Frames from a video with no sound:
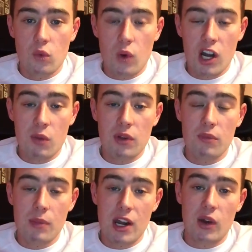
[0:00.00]
working with
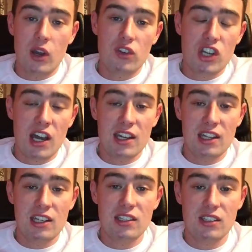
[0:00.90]
mental health
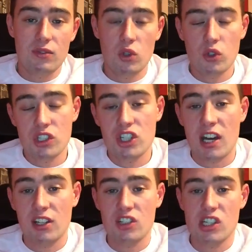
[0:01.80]
charities, doing loads of
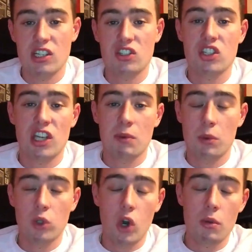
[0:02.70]
challenges, just to get
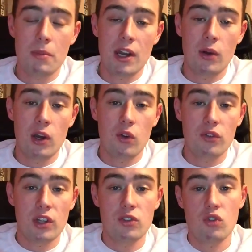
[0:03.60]
people talking about mental health
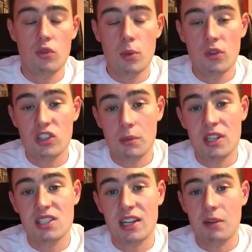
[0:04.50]
and remove some of
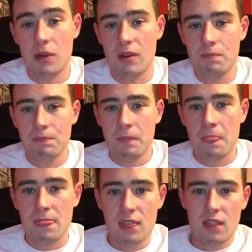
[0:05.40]
the stigma.
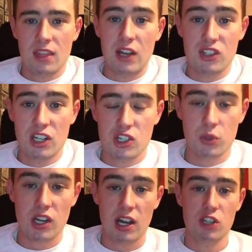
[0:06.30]
That's the original
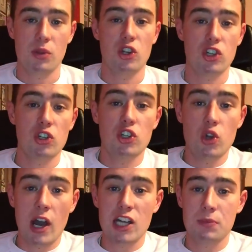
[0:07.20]
challenge, but there's a
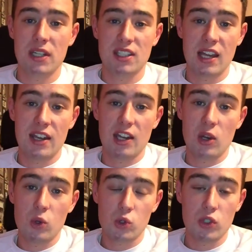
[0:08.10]
new aspect to that
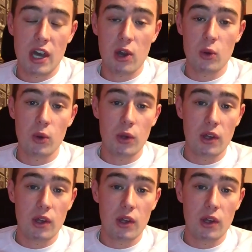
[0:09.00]
now. So now,